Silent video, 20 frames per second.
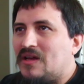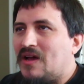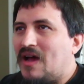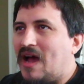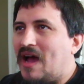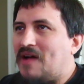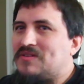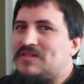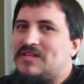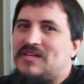
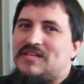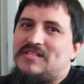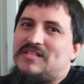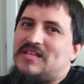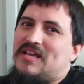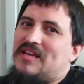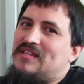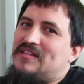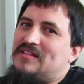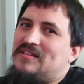I was going to
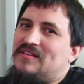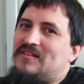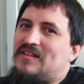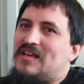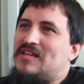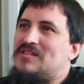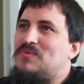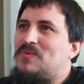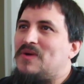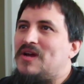say, dude,
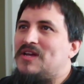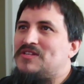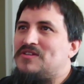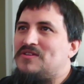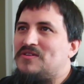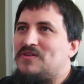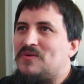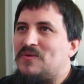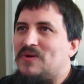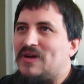that's way
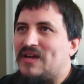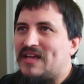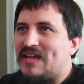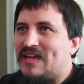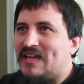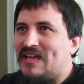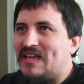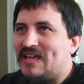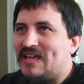too quick.